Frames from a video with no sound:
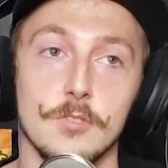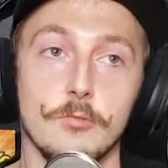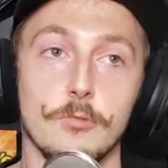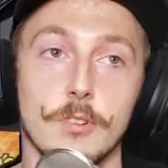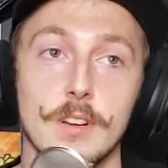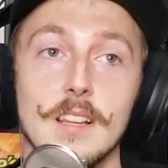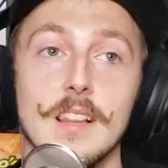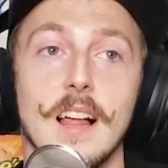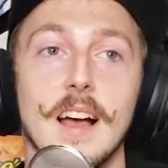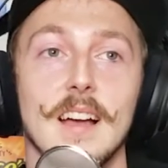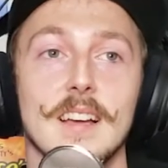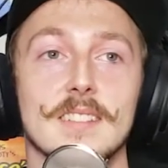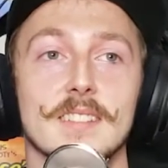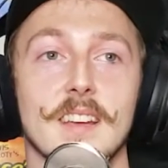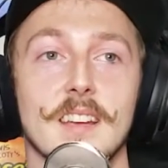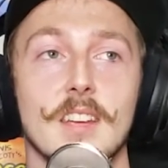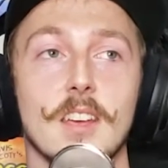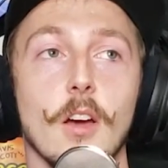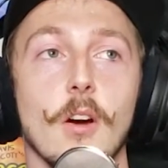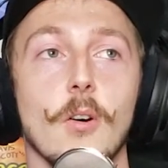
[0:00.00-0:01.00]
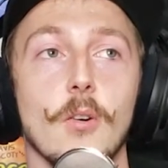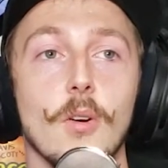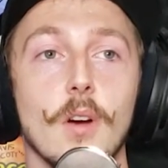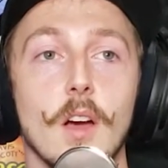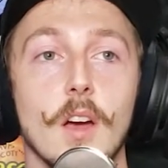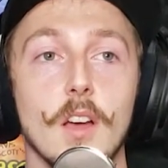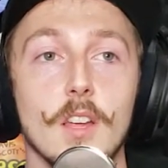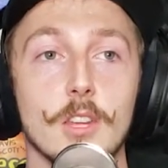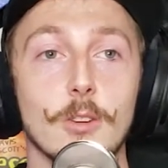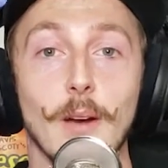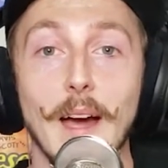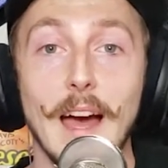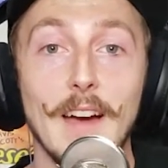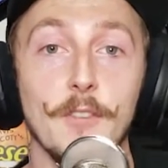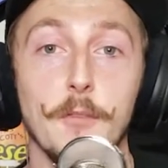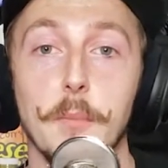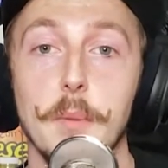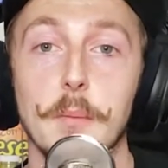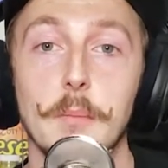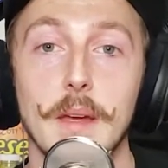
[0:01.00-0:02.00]
realize like, yo, you
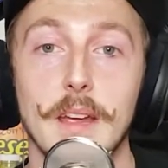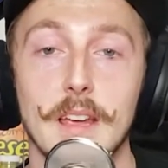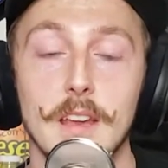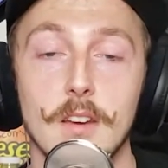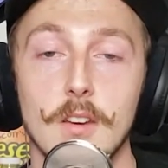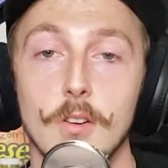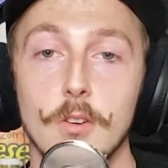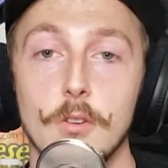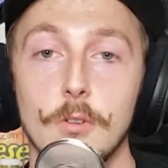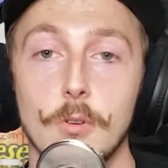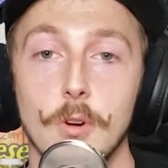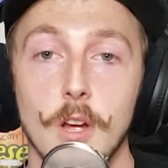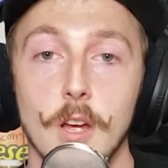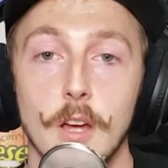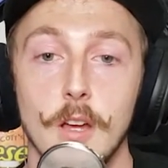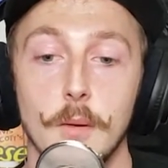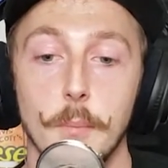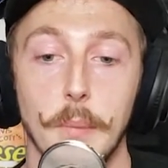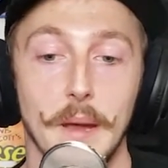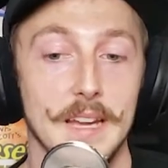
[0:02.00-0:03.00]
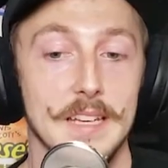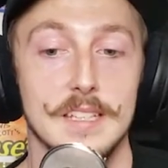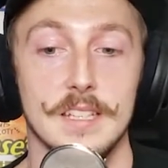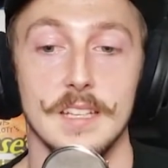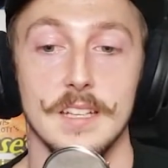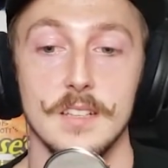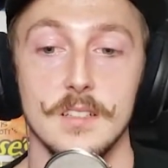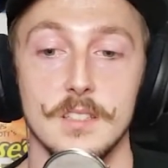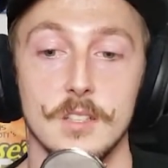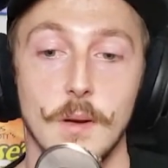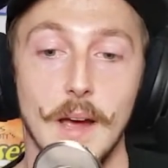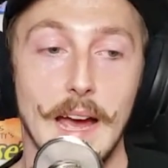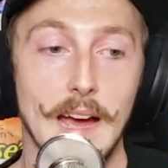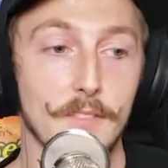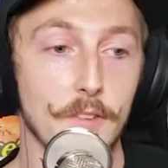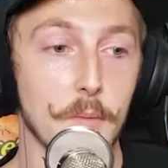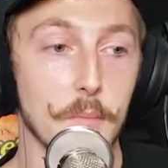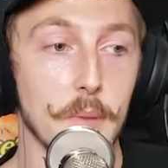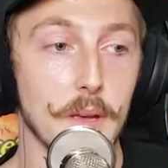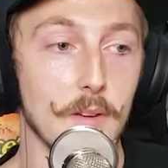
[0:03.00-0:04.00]
haven't been making new paintings, you
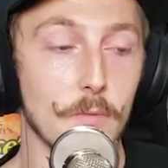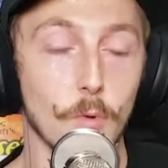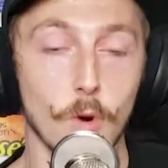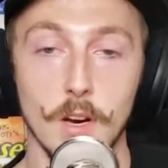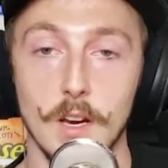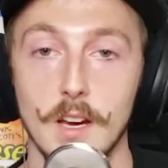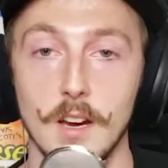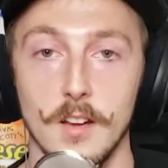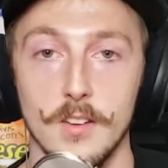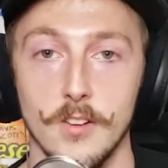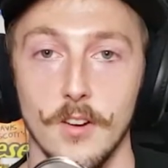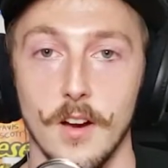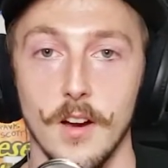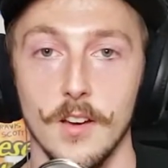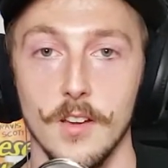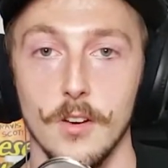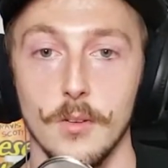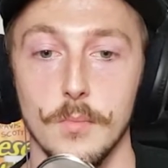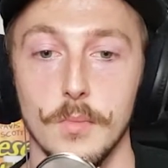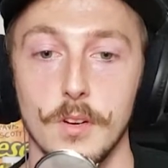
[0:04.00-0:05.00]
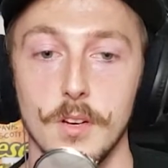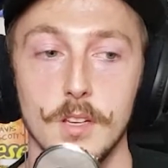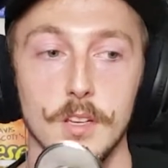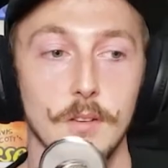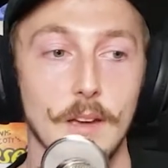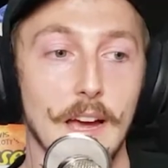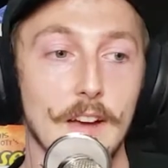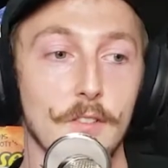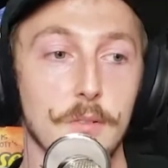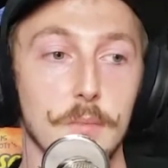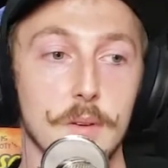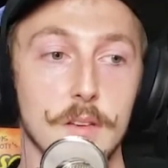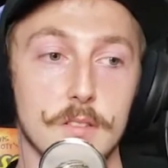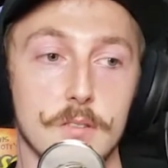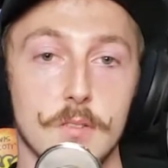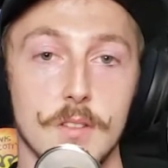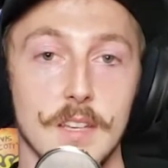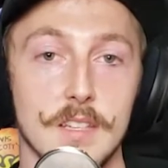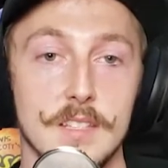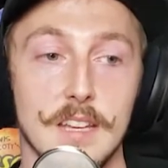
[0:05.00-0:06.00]
haven't been working on your audiobook, you haven't been doing this.